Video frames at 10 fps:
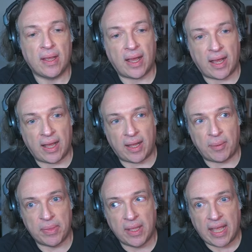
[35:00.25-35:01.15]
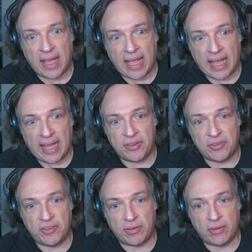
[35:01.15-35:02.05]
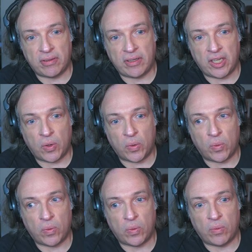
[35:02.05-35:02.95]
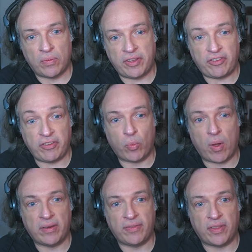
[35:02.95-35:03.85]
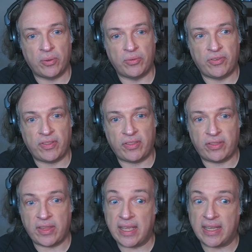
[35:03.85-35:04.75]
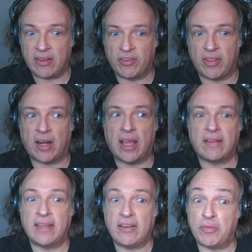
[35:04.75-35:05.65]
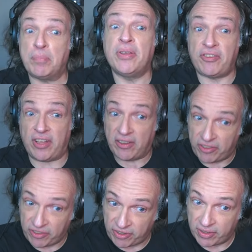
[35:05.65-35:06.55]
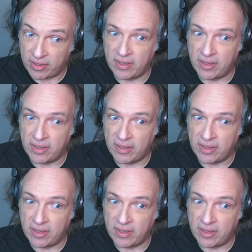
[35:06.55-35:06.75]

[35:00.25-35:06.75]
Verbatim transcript: Um, and you know, this is one of those things that like things persist